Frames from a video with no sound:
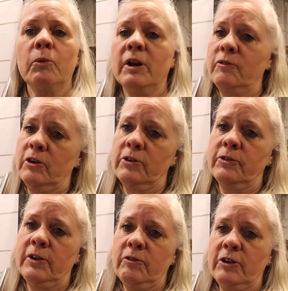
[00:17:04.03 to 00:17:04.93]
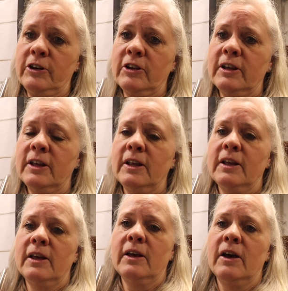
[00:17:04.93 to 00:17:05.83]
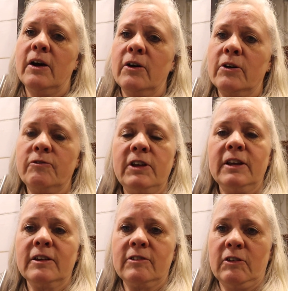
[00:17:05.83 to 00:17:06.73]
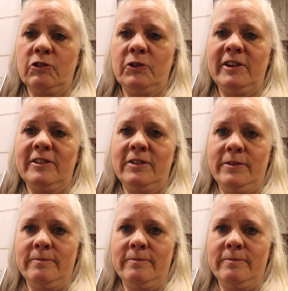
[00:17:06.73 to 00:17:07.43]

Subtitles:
one of our favorite RV accessories.